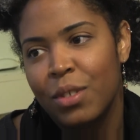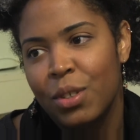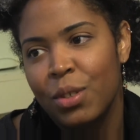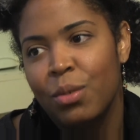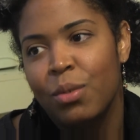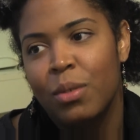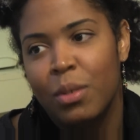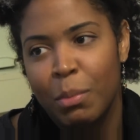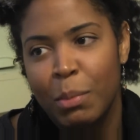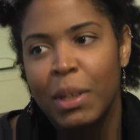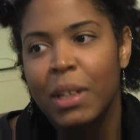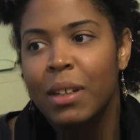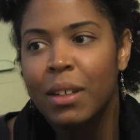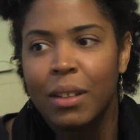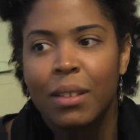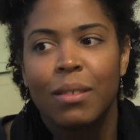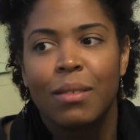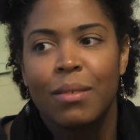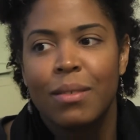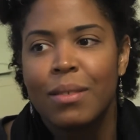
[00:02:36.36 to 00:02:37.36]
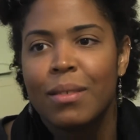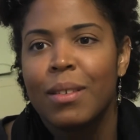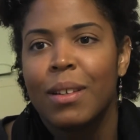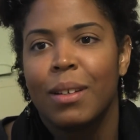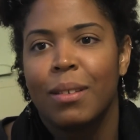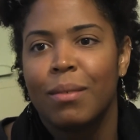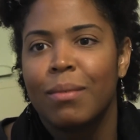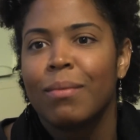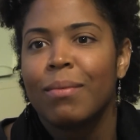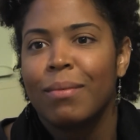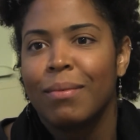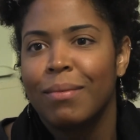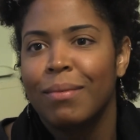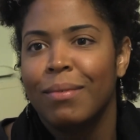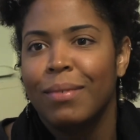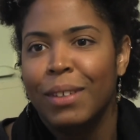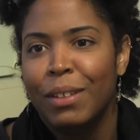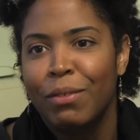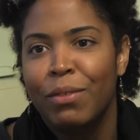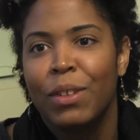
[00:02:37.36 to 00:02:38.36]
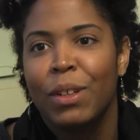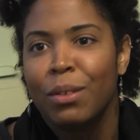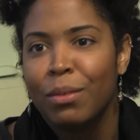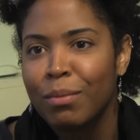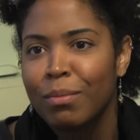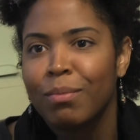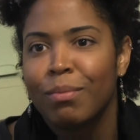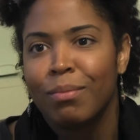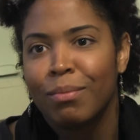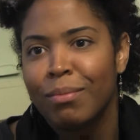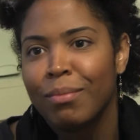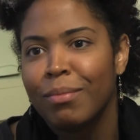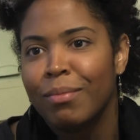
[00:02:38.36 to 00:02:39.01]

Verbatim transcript: to Dominicans that live there.